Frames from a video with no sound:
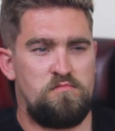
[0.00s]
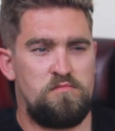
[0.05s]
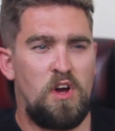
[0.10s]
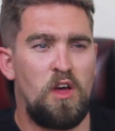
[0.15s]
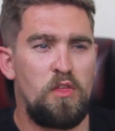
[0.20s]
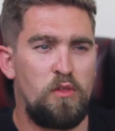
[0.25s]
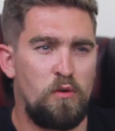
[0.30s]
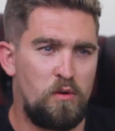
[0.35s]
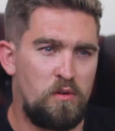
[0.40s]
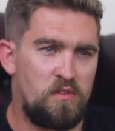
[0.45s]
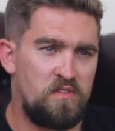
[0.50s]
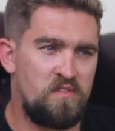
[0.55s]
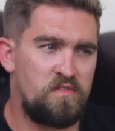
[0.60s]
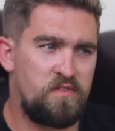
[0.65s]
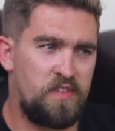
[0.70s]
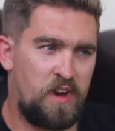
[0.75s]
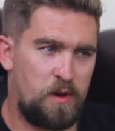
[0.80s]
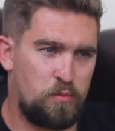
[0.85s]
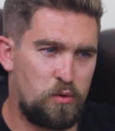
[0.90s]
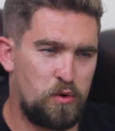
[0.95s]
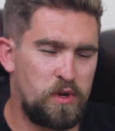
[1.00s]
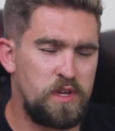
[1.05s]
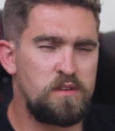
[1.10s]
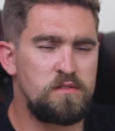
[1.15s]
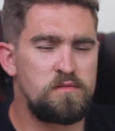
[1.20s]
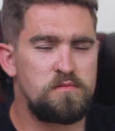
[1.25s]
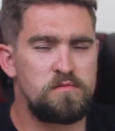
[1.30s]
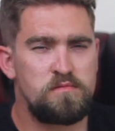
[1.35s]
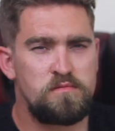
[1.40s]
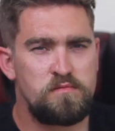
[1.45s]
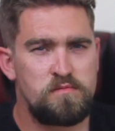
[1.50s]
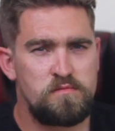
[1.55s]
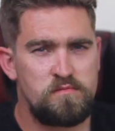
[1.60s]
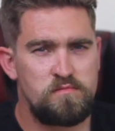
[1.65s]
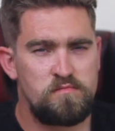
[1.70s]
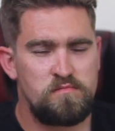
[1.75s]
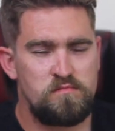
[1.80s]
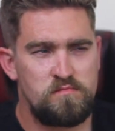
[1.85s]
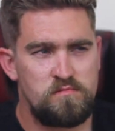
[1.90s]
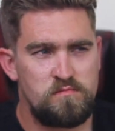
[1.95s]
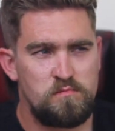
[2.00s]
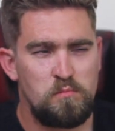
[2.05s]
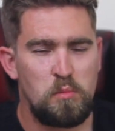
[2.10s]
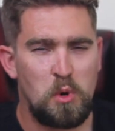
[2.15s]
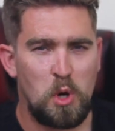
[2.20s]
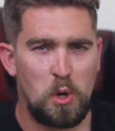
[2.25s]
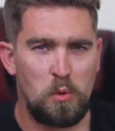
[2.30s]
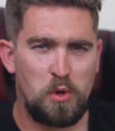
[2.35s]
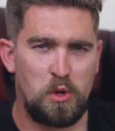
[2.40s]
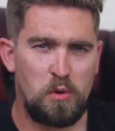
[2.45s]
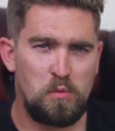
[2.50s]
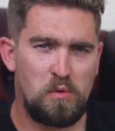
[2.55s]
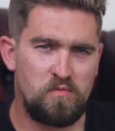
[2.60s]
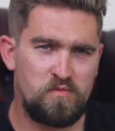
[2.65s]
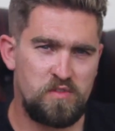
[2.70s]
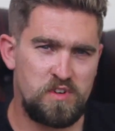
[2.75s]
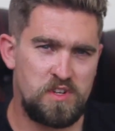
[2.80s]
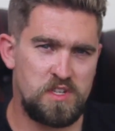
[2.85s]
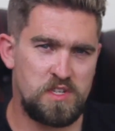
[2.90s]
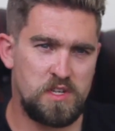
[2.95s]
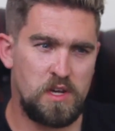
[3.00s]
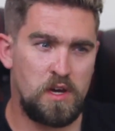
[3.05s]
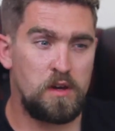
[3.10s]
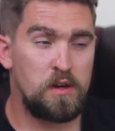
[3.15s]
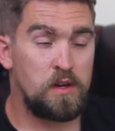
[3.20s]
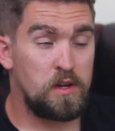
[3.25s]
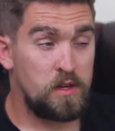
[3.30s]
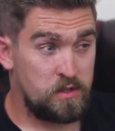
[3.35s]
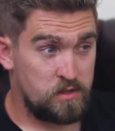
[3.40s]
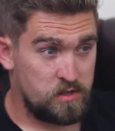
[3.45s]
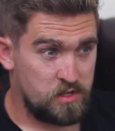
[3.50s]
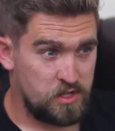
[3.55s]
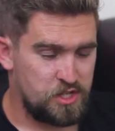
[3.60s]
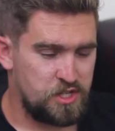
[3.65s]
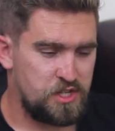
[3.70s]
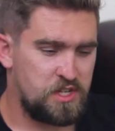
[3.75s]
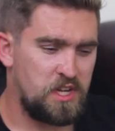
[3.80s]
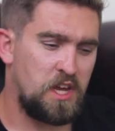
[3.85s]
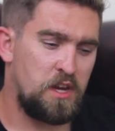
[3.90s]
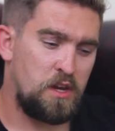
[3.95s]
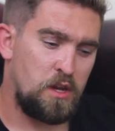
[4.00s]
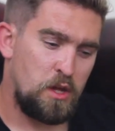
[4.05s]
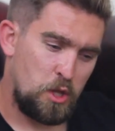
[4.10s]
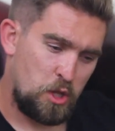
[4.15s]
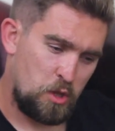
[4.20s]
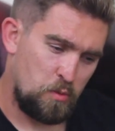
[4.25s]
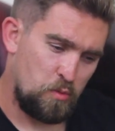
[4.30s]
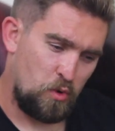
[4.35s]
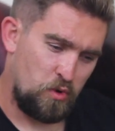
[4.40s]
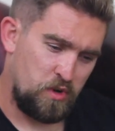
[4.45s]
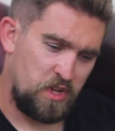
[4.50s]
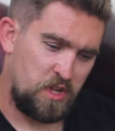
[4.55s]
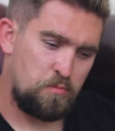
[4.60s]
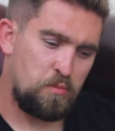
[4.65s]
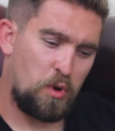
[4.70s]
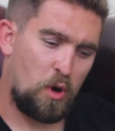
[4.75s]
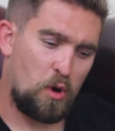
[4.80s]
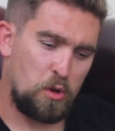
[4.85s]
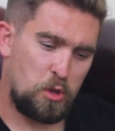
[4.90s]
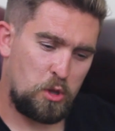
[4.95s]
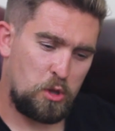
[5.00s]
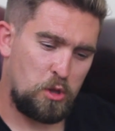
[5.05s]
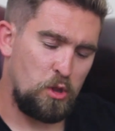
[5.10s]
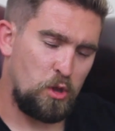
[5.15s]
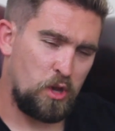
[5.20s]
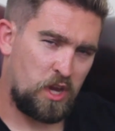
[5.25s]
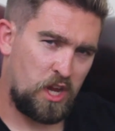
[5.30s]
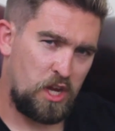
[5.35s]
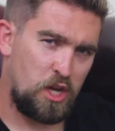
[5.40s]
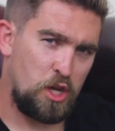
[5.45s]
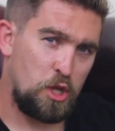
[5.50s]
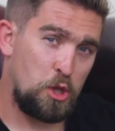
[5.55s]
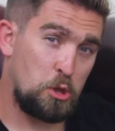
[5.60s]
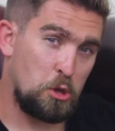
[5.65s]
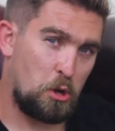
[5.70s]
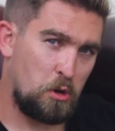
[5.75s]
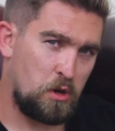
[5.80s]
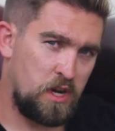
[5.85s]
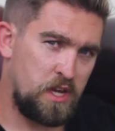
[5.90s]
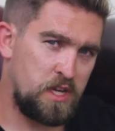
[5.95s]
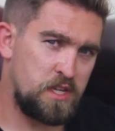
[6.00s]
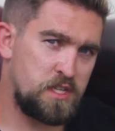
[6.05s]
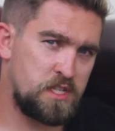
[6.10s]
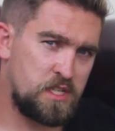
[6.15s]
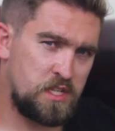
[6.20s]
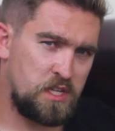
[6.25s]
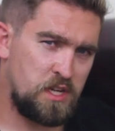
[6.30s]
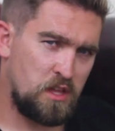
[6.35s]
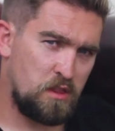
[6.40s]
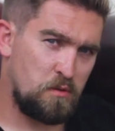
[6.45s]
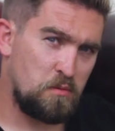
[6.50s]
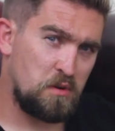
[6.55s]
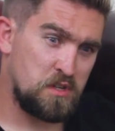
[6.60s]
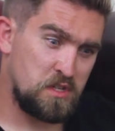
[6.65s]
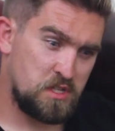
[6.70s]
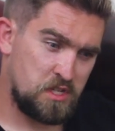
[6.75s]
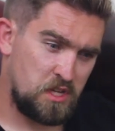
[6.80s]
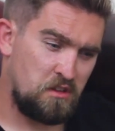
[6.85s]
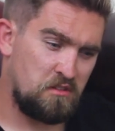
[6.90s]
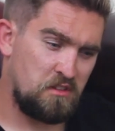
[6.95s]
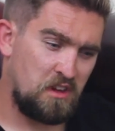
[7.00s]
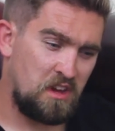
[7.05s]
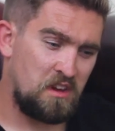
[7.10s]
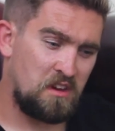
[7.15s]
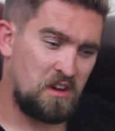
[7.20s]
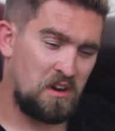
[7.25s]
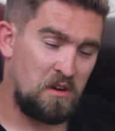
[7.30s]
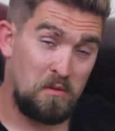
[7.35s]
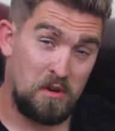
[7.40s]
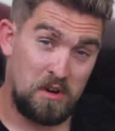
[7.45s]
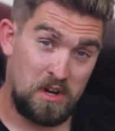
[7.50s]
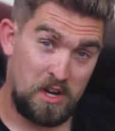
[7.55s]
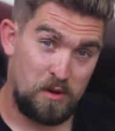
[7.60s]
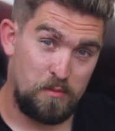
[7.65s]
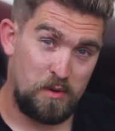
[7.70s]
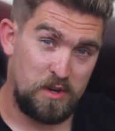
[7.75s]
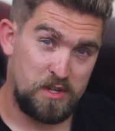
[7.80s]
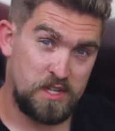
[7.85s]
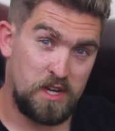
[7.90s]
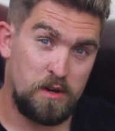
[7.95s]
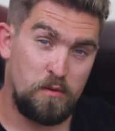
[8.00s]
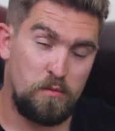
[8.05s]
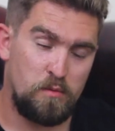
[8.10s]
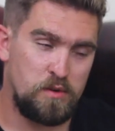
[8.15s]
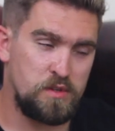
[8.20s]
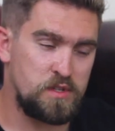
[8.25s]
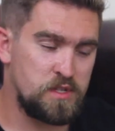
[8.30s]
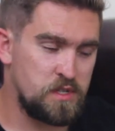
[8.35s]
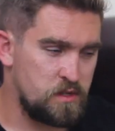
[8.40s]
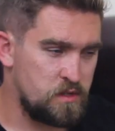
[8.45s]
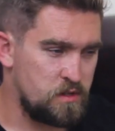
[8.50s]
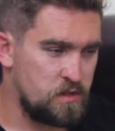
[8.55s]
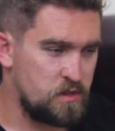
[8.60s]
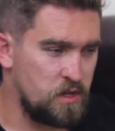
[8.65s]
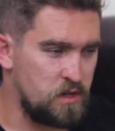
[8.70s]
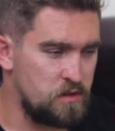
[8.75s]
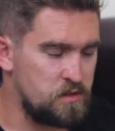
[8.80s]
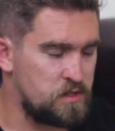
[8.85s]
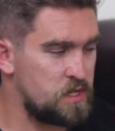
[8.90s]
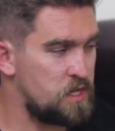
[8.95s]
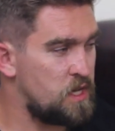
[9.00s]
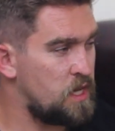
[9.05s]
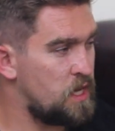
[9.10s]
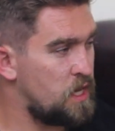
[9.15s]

I thought, fair point. Buy what you want for dessert. So she did. She bought these posh looking chocolates. You know, the ones that you think, I wonder how much that one was. Those.